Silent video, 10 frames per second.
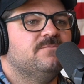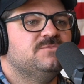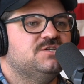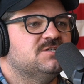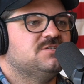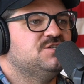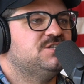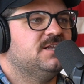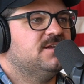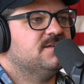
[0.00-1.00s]
just
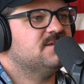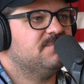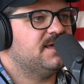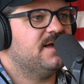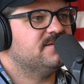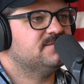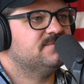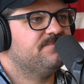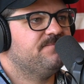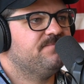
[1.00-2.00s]
shitting on somebody else.
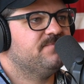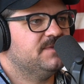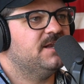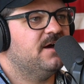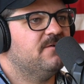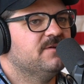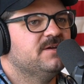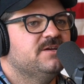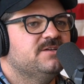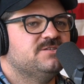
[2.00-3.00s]
Yeah.
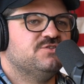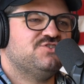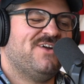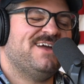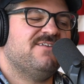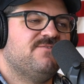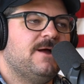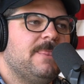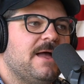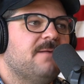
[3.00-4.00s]
So trying to
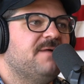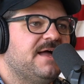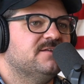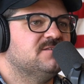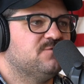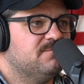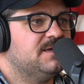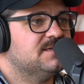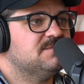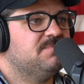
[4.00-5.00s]
find that balance for
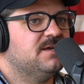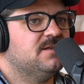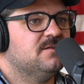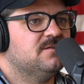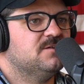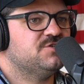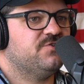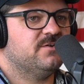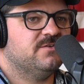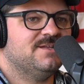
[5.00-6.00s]
me has been a
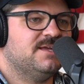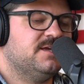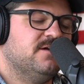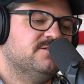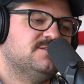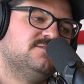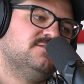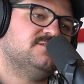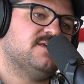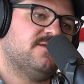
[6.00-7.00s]
struggle. And,
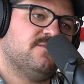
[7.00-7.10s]
it's like